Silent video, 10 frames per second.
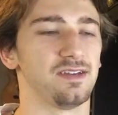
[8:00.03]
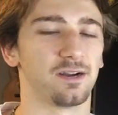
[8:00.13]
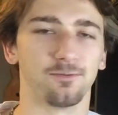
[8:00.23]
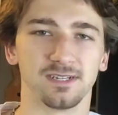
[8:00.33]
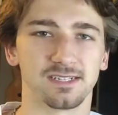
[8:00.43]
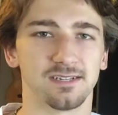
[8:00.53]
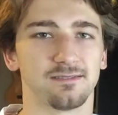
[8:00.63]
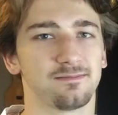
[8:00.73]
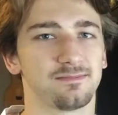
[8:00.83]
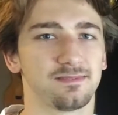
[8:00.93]
got to risk
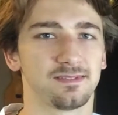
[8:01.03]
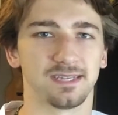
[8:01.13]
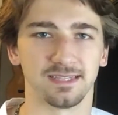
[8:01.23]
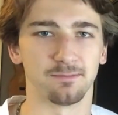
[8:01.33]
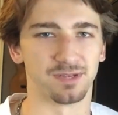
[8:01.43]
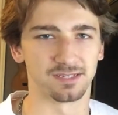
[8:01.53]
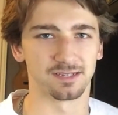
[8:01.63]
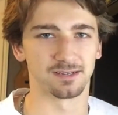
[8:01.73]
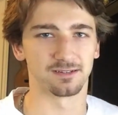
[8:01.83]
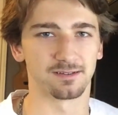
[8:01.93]
it to get the
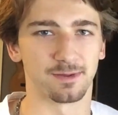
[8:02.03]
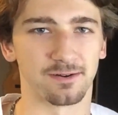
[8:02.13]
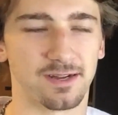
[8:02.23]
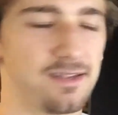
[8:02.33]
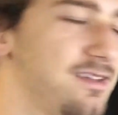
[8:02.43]
biscuit. Am I right?